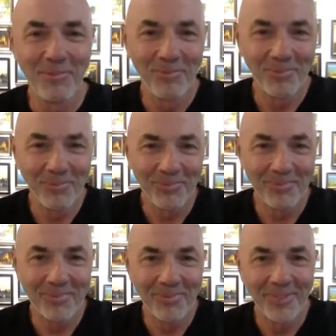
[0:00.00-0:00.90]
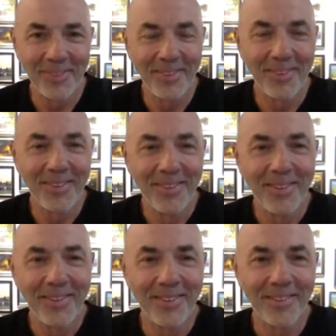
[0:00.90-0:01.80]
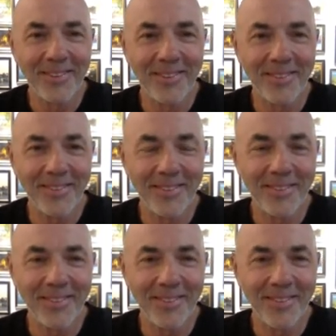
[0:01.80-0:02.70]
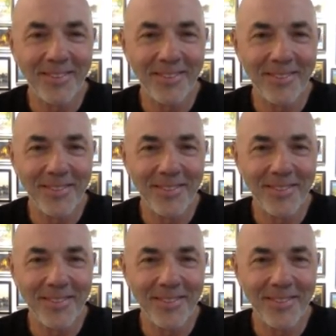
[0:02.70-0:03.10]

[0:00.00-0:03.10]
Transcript: (not speaking)